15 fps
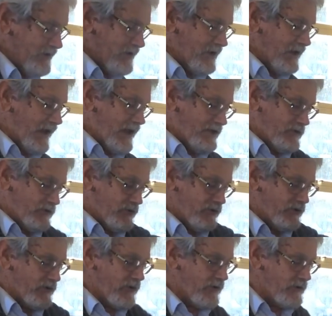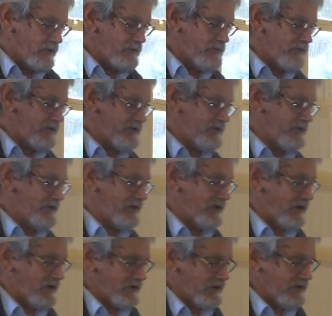are the last two columns
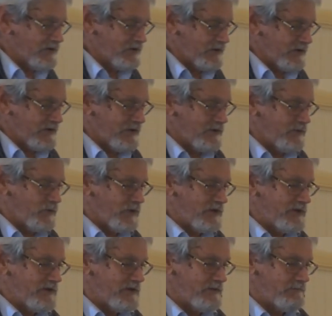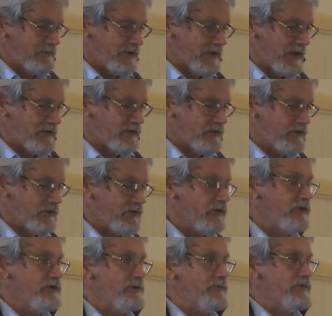on these ones. The last two
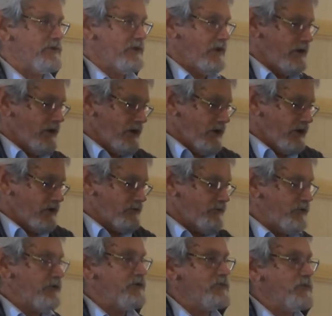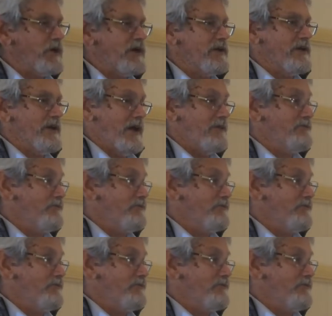columns, the first one are